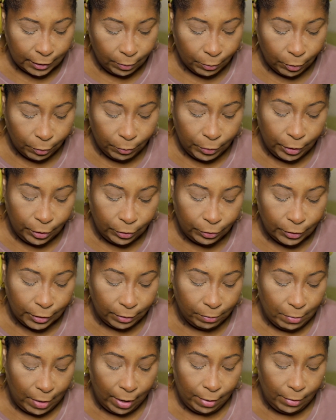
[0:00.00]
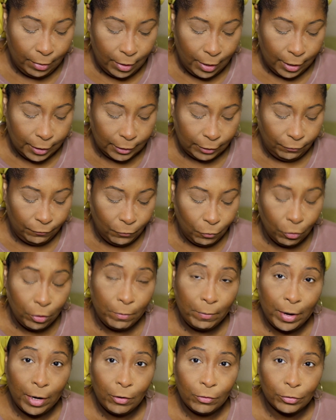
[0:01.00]
I'm going to be using my Sephora
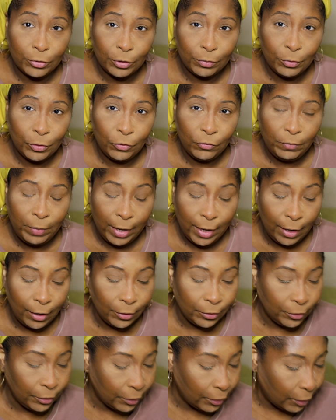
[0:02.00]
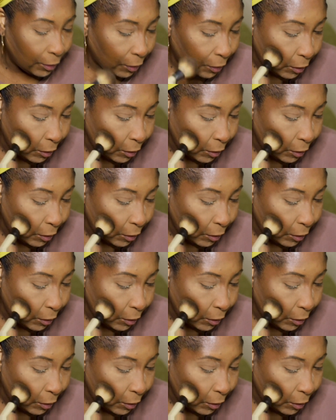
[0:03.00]
Micro Smooth powder,